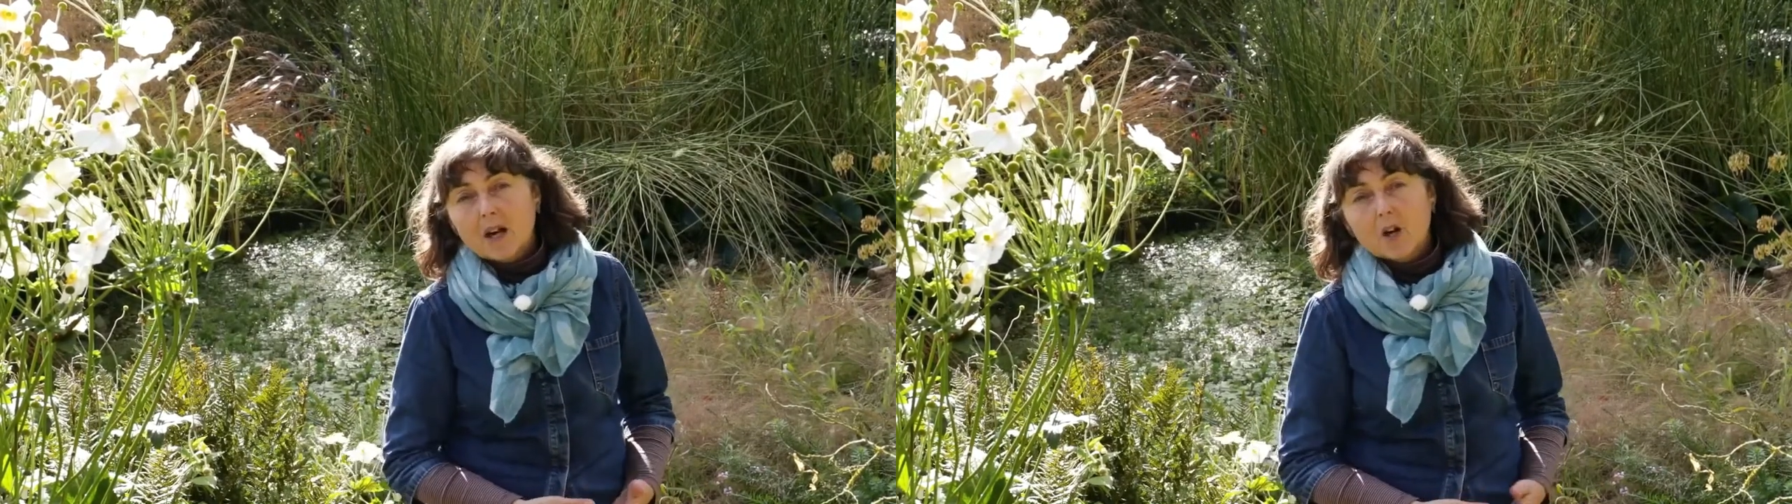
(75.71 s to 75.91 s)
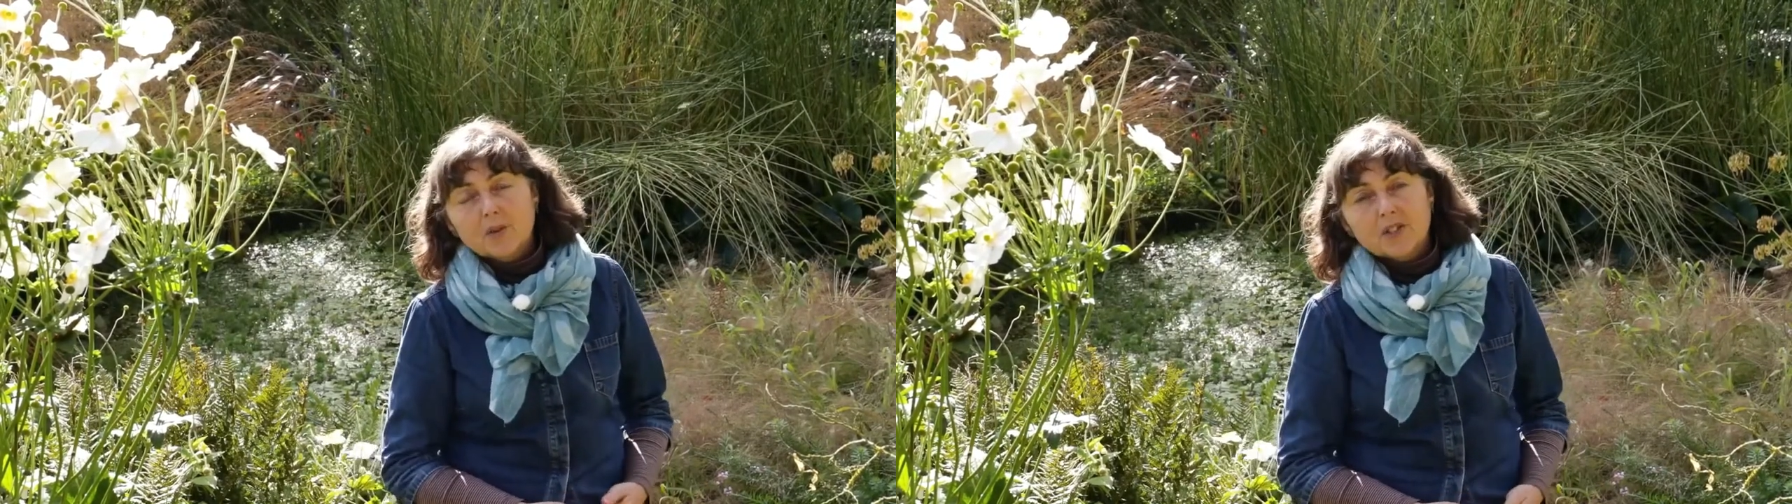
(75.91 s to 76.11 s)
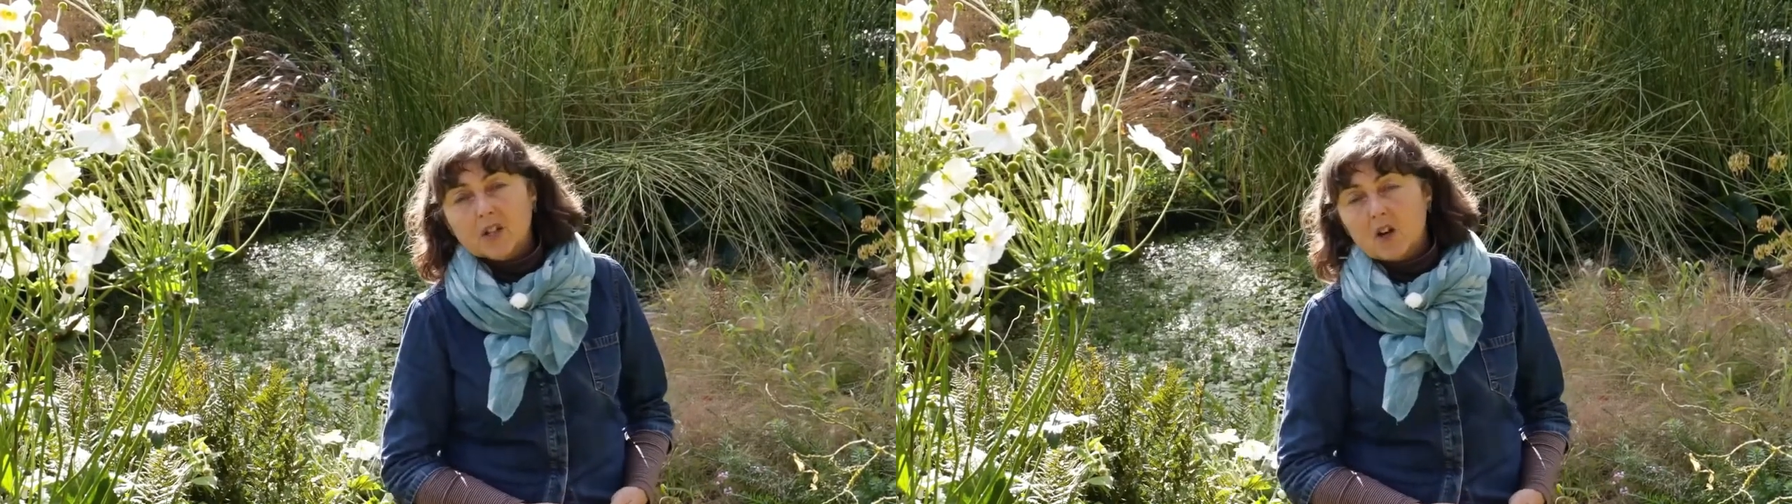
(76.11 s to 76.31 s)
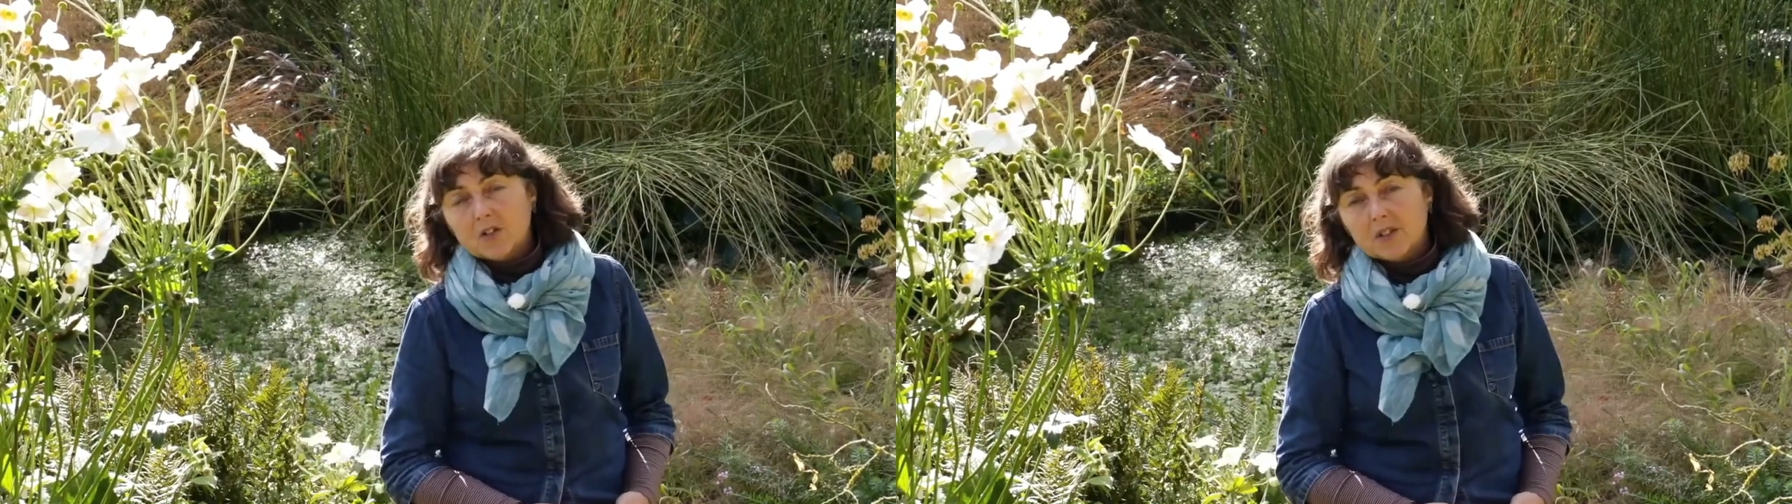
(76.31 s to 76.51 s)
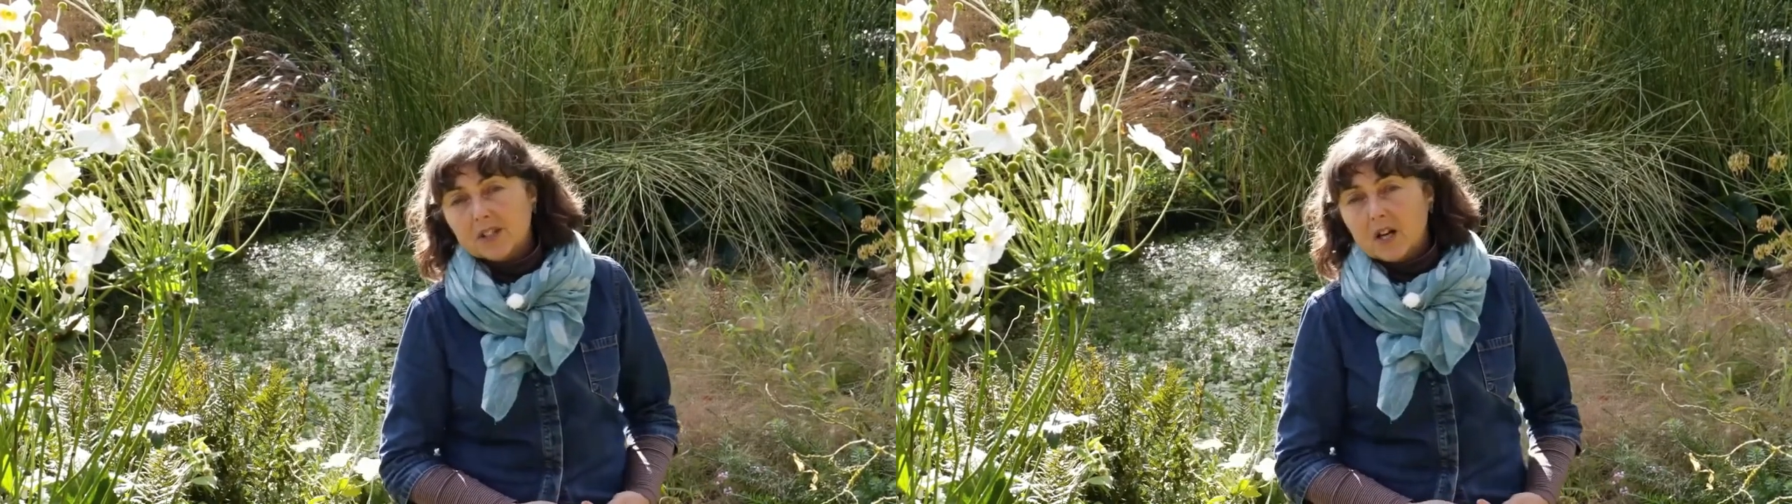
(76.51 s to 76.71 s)
I was the
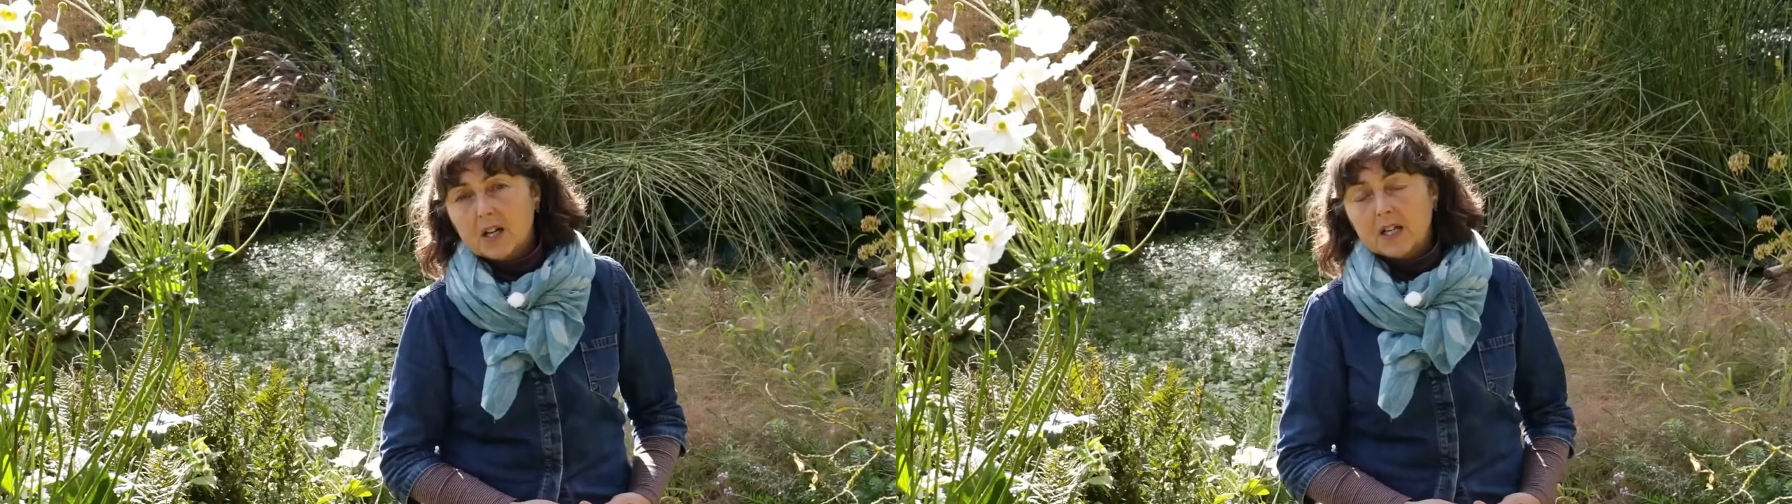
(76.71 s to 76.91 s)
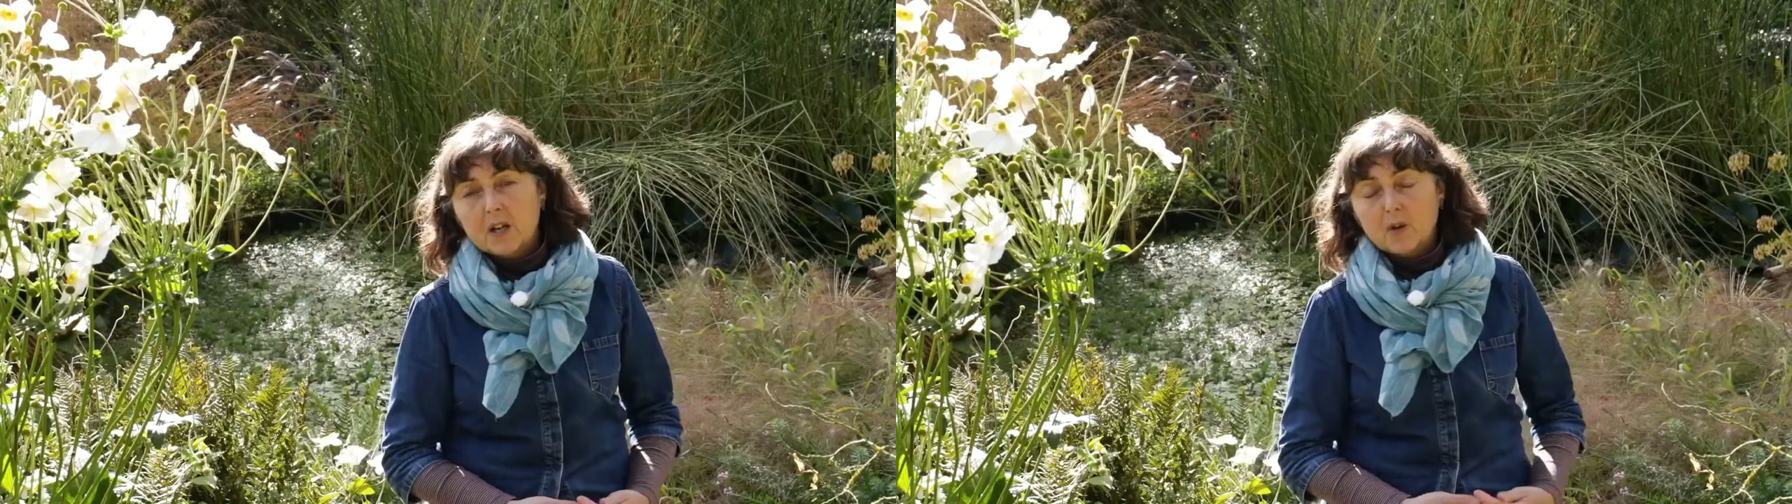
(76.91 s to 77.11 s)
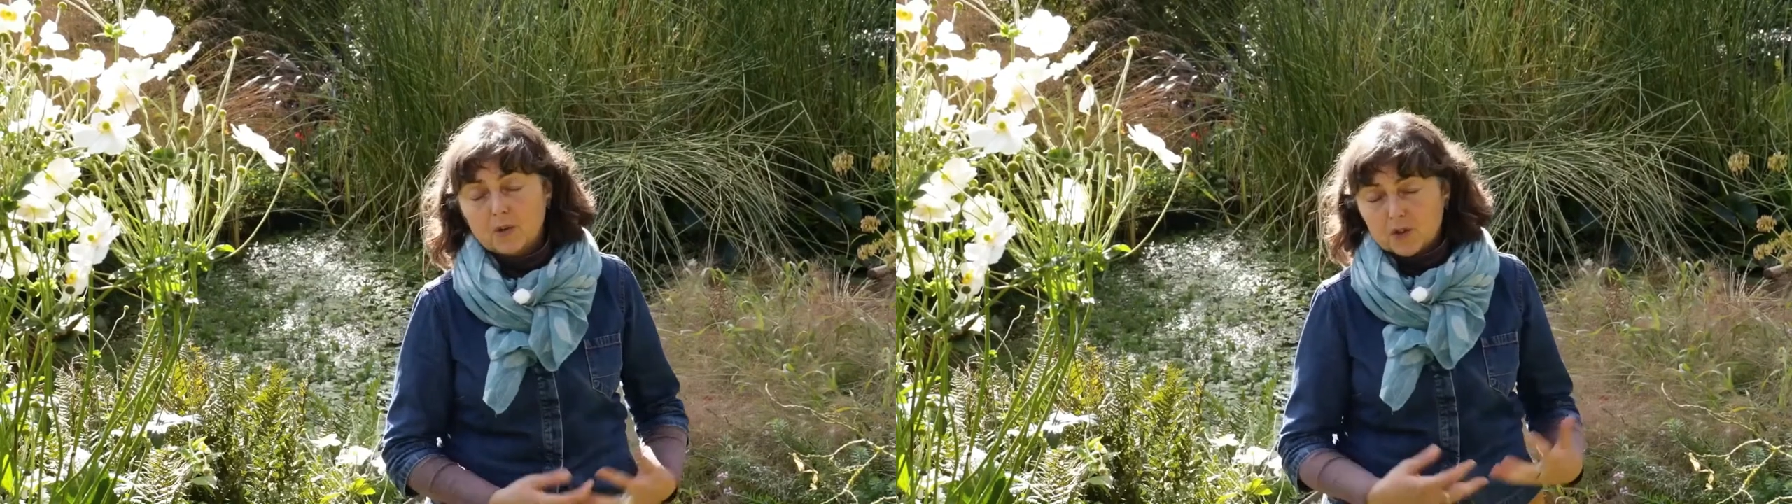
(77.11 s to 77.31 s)
garden design or